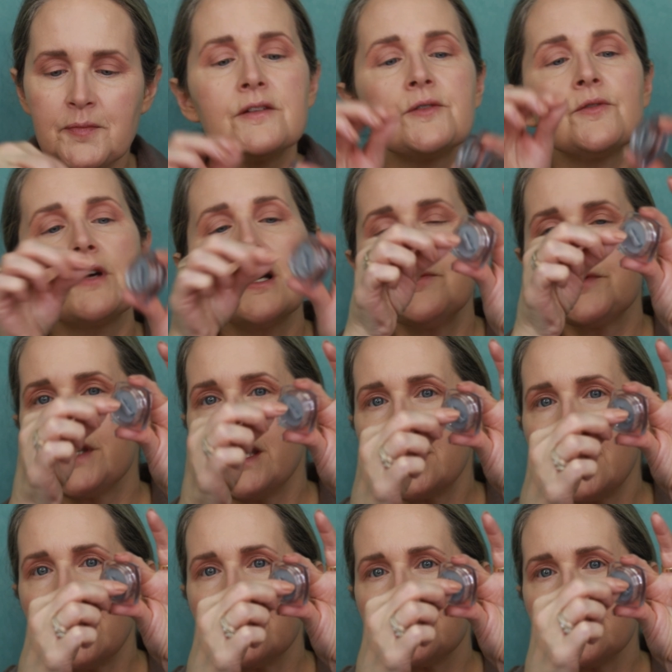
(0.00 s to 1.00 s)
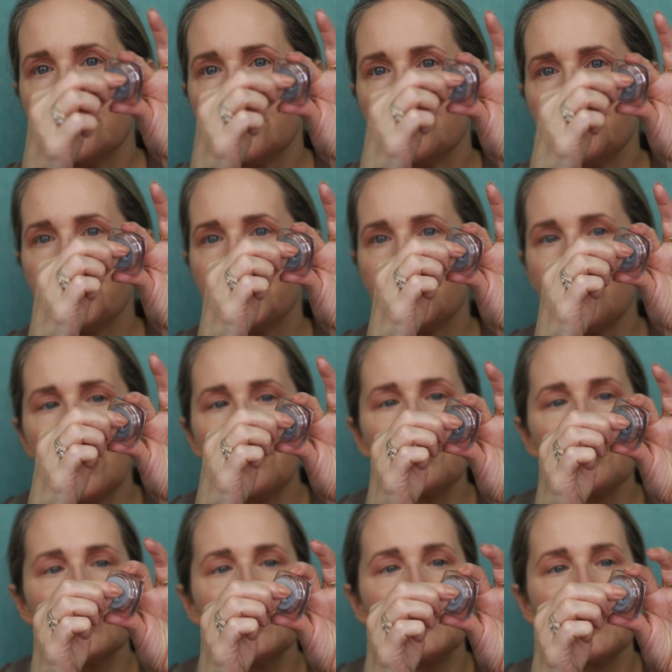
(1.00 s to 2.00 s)
So it comes like has a little
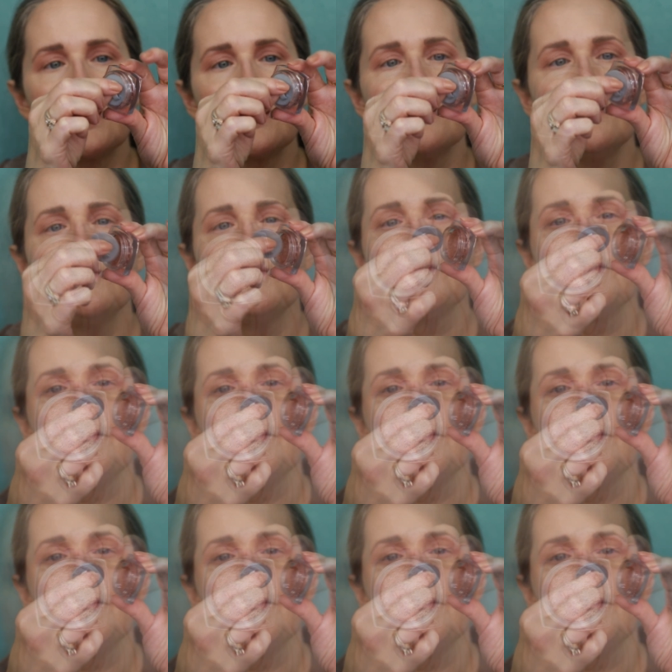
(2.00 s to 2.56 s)
stopper in there.